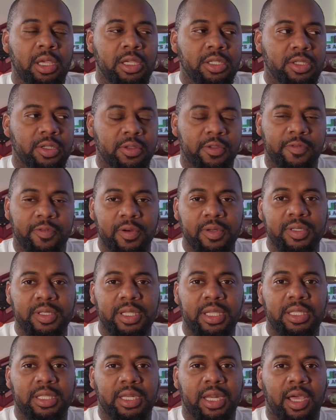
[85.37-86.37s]
So the first
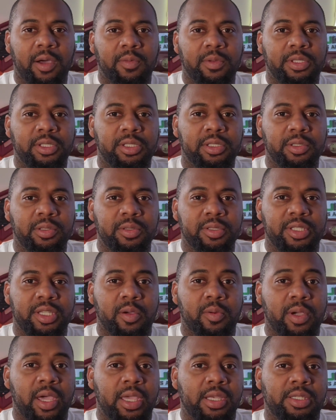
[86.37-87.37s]
thing that I would do is
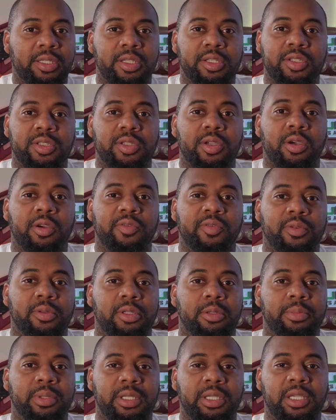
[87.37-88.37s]
I would actually start from
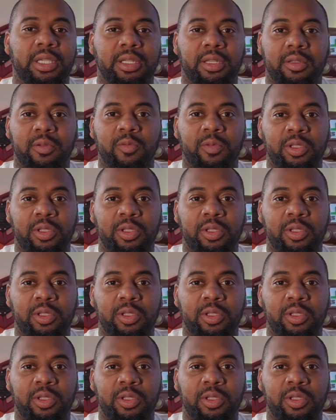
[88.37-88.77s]
the beginning.